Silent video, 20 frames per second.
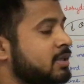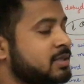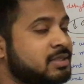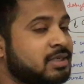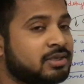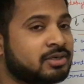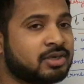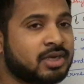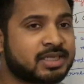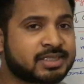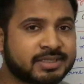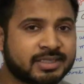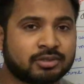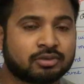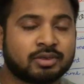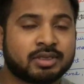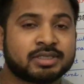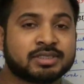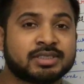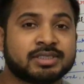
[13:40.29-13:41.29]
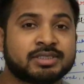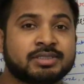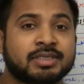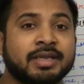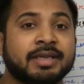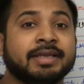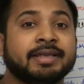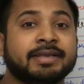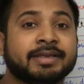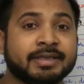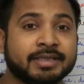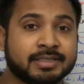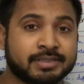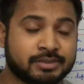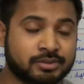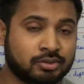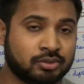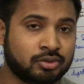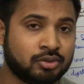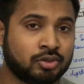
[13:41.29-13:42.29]
is the transketolase is the
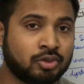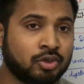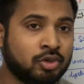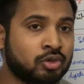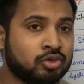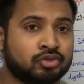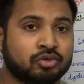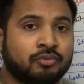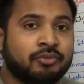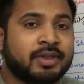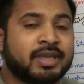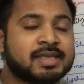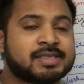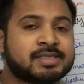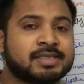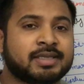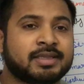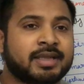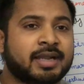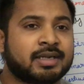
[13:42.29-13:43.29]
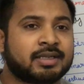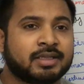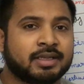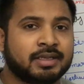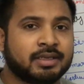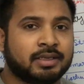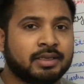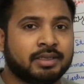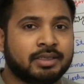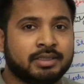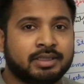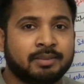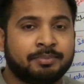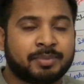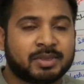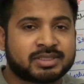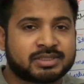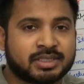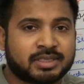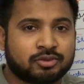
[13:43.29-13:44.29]
increase. So we can say that the
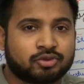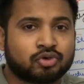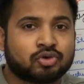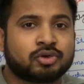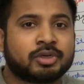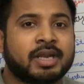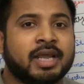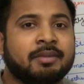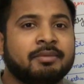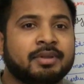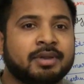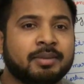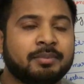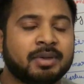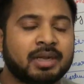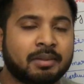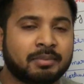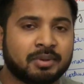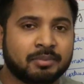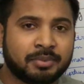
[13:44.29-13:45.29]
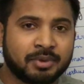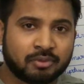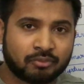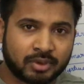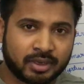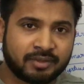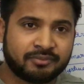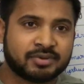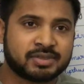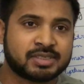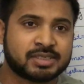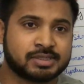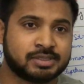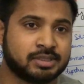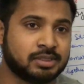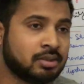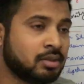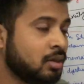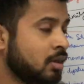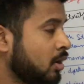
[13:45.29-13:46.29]
person don't have any vitamin B1
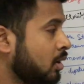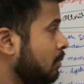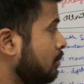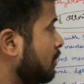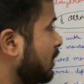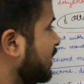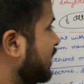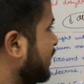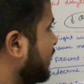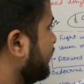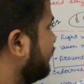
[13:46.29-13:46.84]
deficiency. But